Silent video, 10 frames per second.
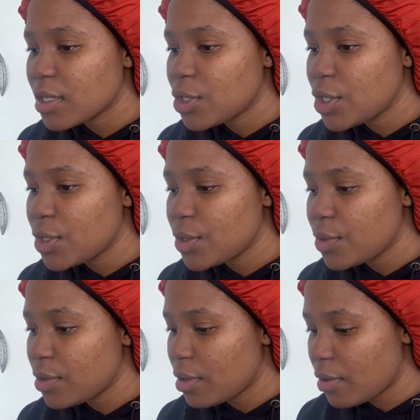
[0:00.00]

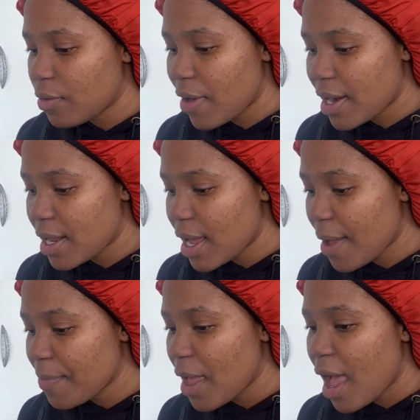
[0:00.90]
to right here,
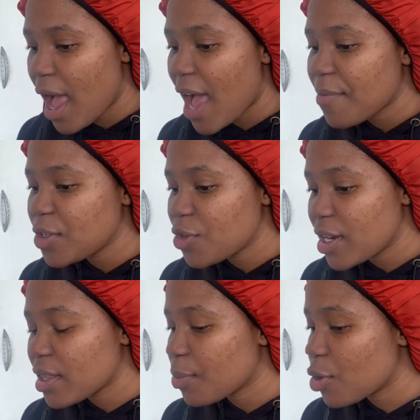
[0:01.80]
I've been
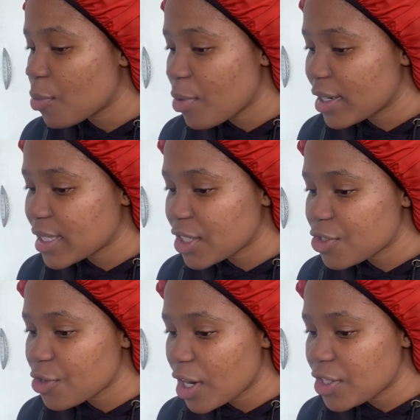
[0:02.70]
trading the Pure Price Action
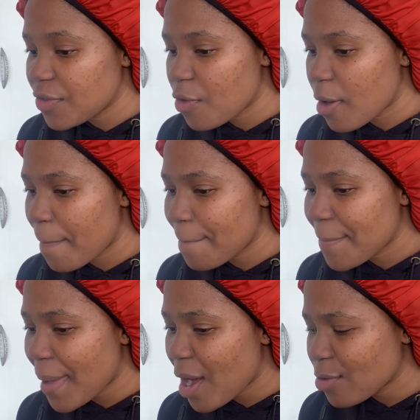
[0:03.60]
Strategy for
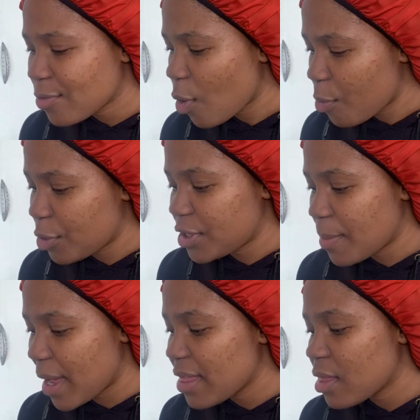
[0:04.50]
about almost a
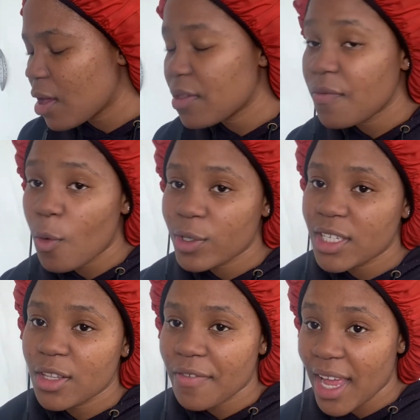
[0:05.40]
month. On the
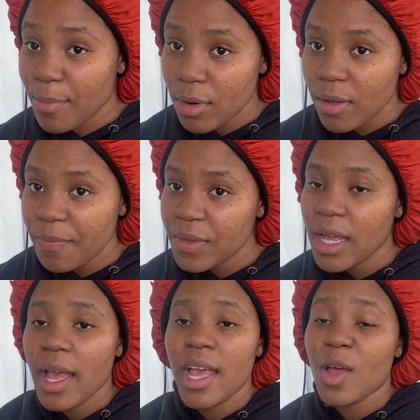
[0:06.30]
14th of April,
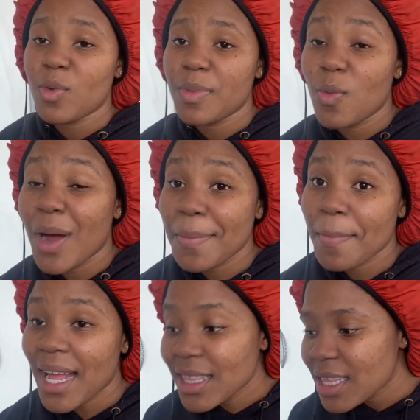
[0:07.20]
it will be 1
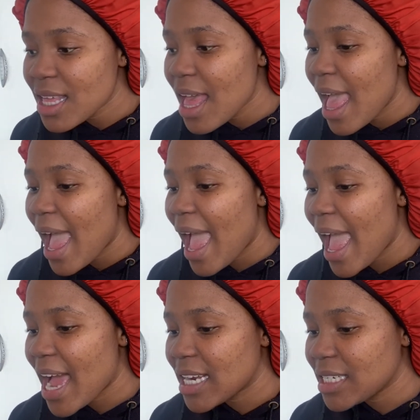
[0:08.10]
month,
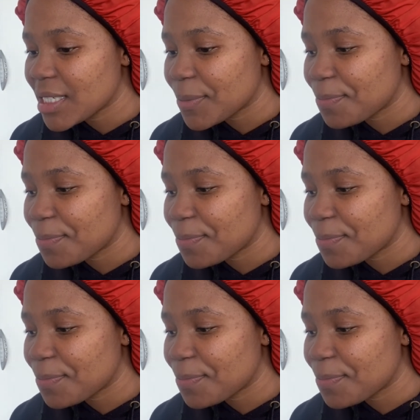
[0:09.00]
and